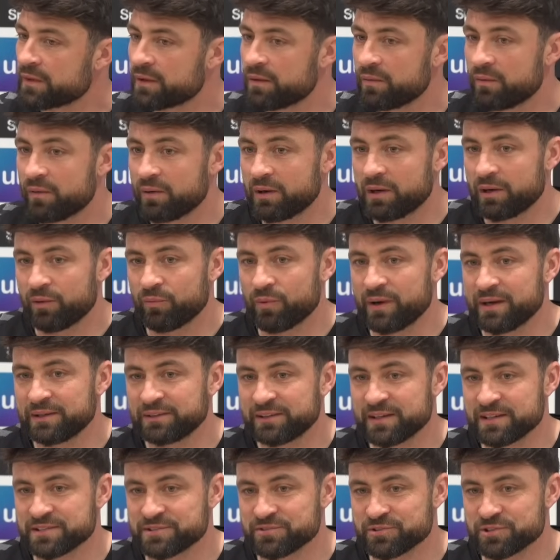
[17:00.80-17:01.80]
Well, away
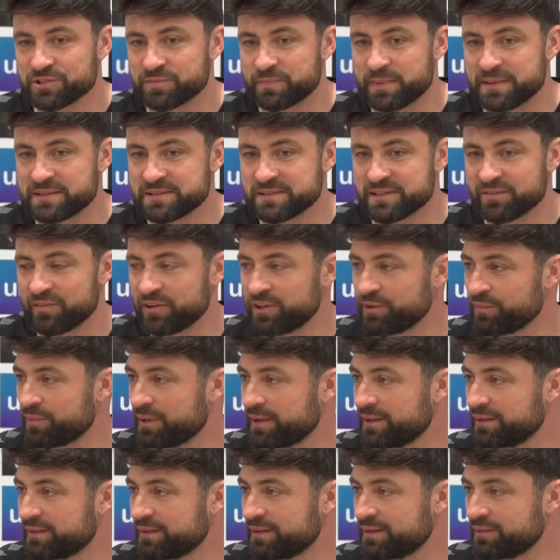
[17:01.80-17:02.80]
days are expensive
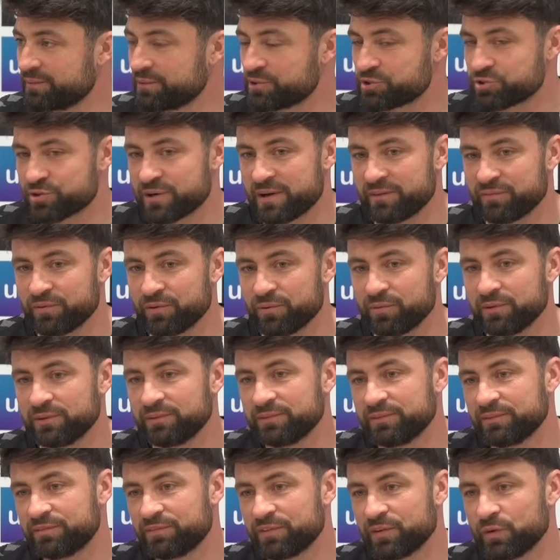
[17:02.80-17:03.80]
anyway, aren't they? With the travel
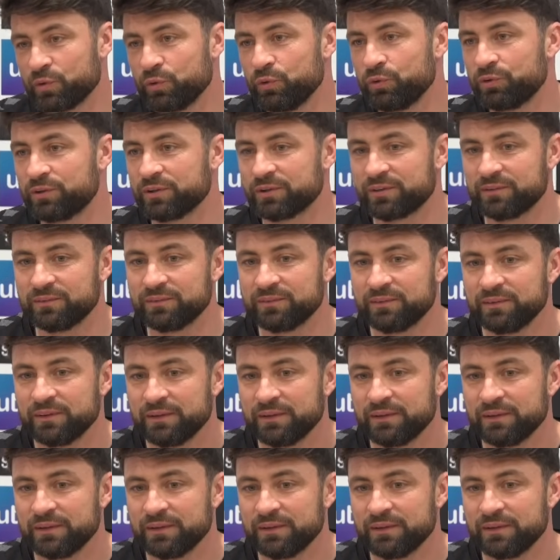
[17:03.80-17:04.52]
and the food and